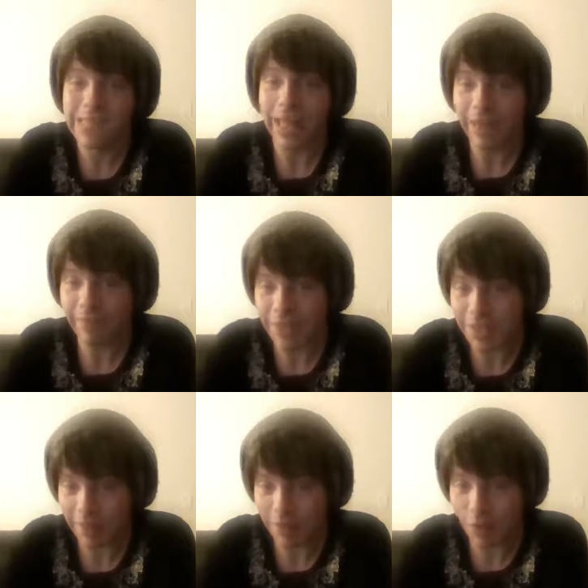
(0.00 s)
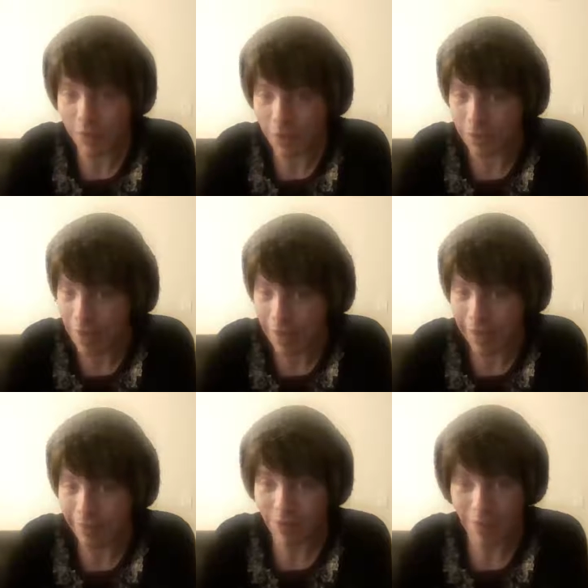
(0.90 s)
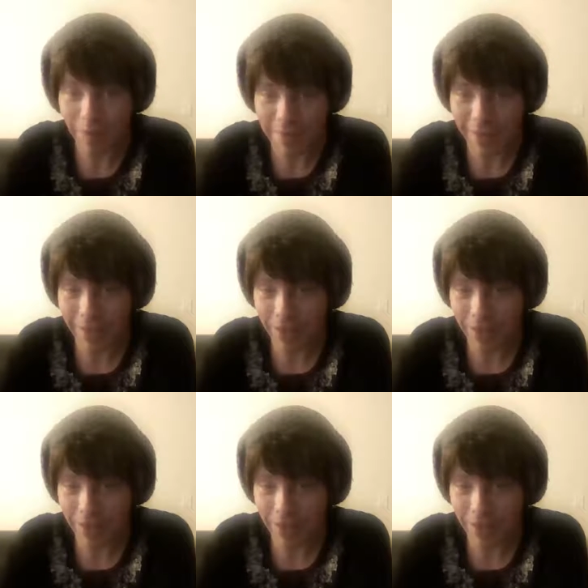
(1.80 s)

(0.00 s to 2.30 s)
kind of a tough horse to ride, if you know what I'm saying.